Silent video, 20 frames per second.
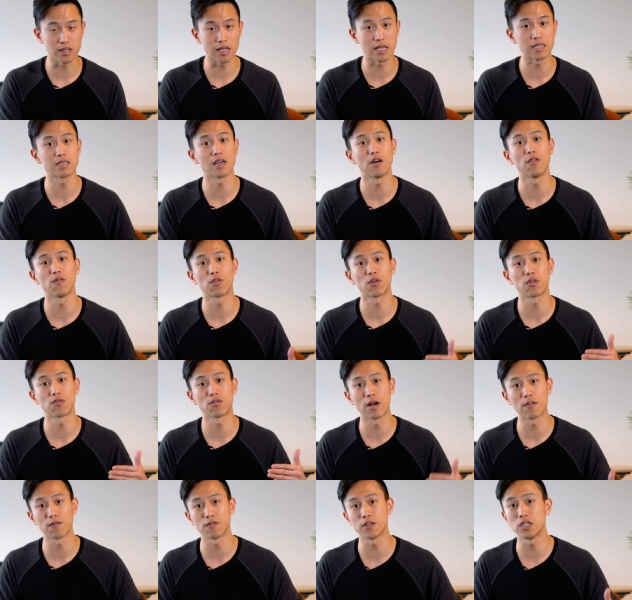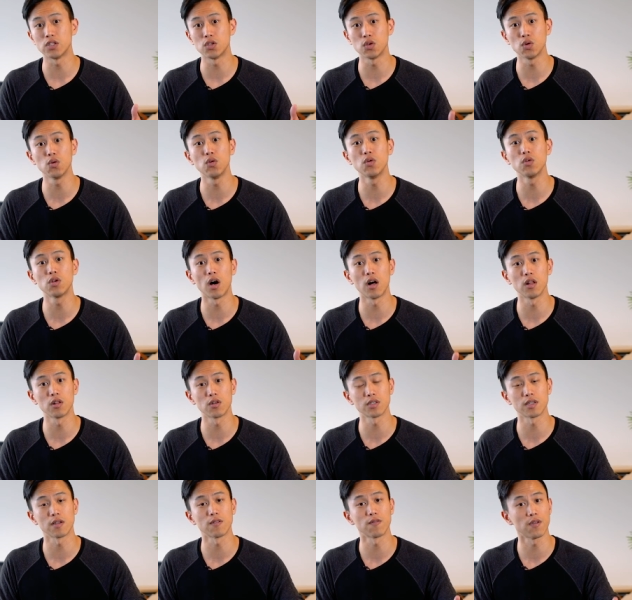they sell for roughly
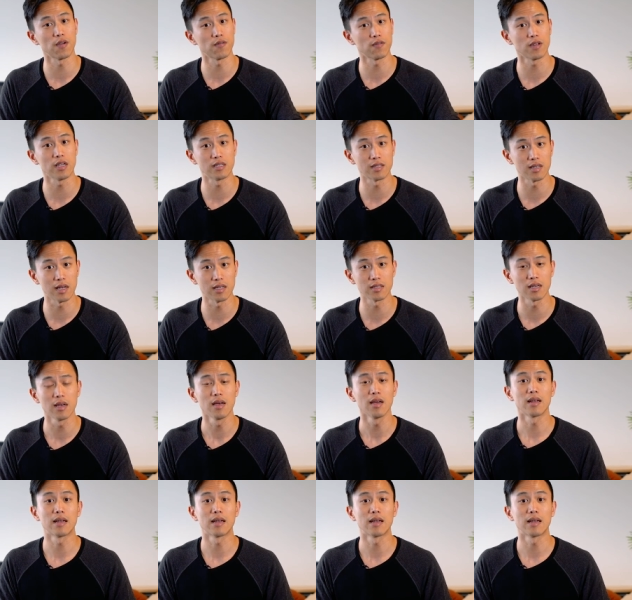$2.50.